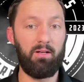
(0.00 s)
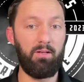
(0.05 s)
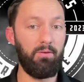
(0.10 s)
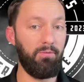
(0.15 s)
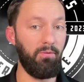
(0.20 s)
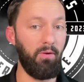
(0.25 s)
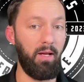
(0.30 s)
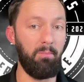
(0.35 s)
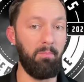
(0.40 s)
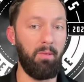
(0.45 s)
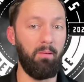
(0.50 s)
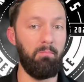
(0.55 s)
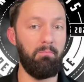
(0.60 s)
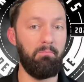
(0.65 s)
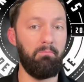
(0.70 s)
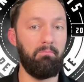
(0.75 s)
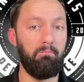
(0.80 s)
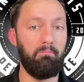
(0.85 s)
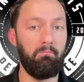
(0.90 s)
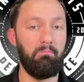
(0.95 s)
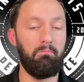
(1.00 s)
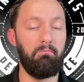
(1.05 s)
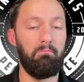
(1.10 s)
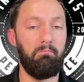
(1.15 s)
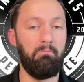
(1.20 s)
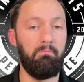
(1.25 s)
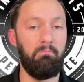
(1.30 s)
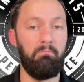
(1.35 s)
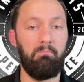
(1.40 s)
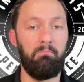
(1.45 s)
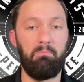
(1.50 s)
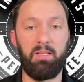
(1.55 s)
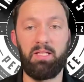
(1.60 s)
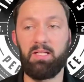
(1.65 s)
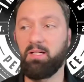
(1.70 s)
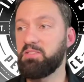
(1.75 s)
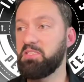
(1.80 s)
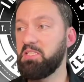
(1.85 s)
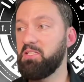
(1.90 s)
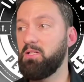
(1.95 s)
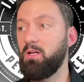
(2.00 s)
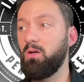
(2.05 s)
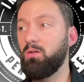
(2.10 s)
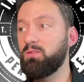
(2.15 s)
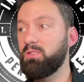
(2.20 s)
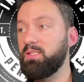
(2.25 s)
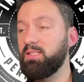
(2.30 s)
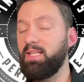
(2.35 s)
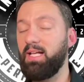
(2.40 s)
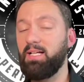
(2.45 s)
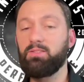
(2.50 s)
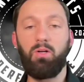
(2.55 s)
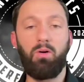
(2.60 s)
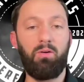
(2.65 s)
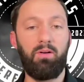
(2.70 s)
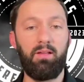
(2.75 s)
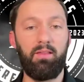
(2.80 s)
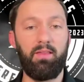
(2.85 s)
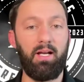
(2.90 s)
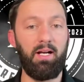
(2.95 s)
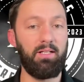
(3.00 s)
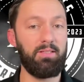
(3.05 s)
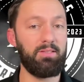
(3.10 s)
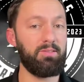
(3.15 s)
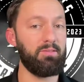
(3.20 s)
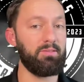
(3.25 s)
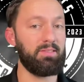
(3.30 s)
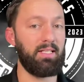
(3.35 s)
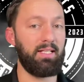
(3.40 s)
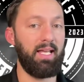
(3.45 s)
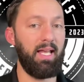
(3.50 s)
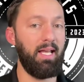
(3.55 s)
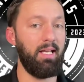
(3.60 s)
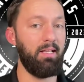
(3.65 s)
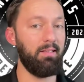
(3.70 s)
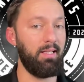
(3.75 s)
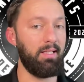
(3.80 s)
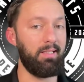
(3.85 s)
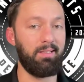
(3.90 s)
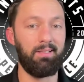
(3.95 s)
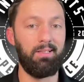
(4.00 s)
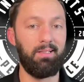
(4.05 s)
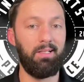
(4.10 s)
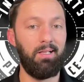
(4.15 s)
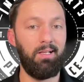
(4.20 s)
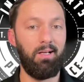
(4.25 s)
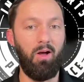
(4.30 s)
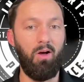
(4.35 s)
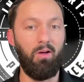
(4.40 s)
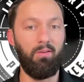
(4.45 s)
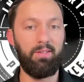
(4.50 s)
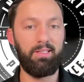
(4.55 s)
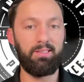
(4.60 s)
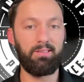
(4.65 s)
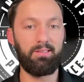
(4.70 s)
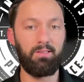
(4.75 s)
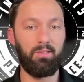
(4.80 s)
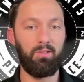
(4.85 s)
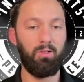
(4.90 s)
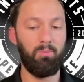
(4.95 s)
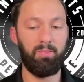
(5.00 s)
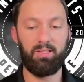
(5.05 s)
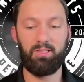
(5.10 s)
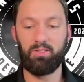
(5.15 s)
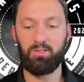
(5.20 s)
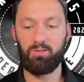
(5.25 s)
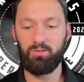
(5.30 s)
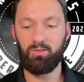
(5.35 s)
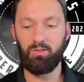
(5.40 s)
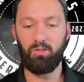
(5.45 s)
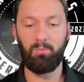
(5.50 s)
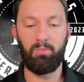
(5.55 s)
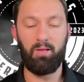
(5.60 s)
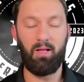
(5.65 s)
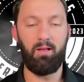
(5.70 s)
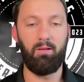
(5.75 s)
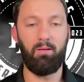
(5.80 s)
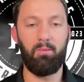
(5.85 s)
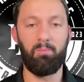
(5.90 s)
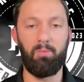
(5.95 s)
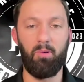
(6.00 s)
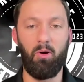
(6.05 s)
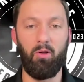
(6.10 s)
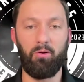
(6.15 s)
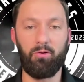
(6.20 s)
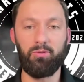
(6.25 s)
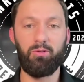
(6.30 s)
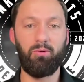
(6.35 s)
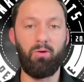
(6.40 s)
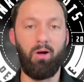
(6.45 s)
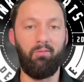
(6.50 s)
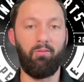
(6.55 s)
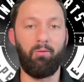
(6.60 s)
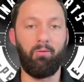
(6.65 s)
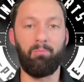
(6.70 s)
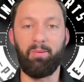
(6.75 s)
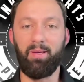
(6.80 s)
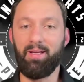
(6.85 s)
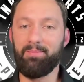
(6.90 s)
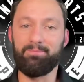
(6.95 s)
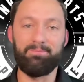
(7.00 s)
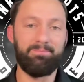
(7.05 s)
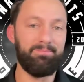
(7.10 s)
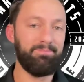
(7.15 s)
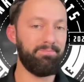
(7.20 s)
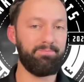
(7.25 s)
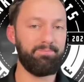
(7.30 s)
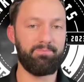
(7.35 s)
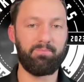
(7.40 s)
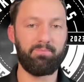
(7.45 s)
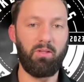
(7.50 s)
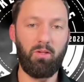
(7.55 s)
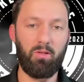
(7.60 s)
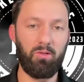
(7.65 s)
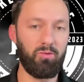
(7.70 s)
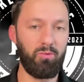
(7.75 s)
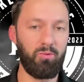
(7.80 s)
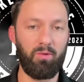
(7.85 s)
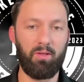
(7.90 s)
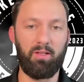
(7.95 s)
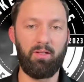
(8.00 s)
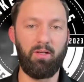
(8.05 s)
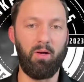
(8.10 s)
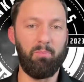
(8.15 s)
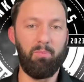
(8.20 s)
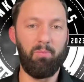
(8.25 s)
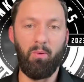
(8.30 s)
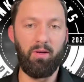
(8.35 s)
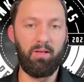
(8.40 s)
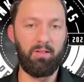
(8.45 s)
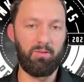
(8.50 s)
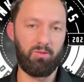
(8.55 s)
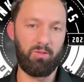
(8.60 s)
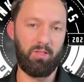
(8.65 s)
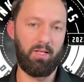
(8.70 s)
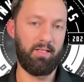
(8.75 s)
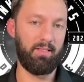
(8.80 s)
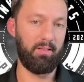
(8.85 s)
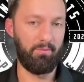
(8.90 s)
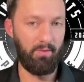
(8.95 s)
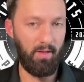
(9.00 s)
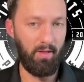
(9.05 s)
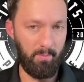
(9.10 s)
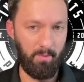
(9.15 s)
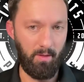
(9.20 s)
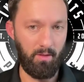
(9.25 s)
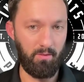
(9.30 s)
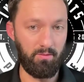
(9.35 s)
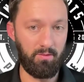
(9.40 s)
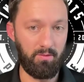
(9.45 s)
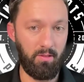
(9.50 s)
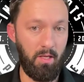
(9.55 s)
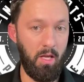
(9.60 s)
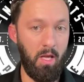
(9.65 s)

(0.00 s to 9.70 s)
to frame it because he knows that that's already there. So it's like, hey, like all these little pitches that are about a ball or two off the plate, there's really no point in trying to frame those.